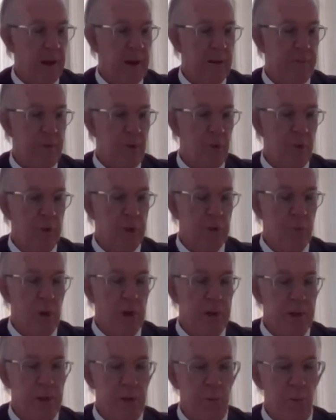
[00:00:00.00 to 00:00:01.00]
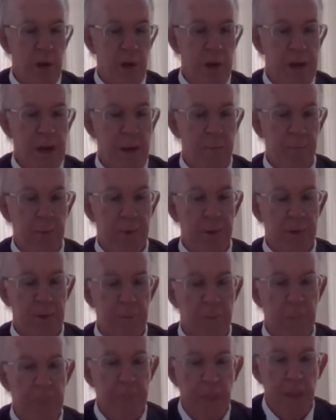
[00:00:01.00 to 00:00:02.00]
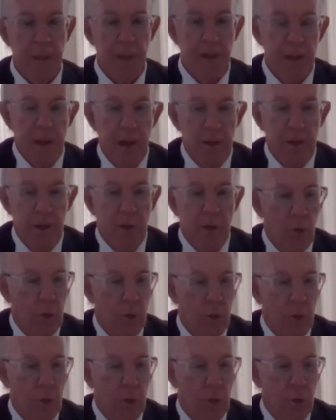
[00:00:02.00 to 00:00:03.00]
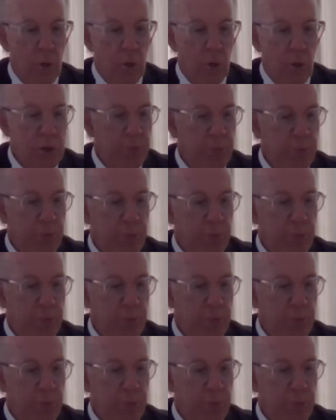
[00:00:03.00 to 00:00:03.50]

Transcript: have a look at what happened. Your lordship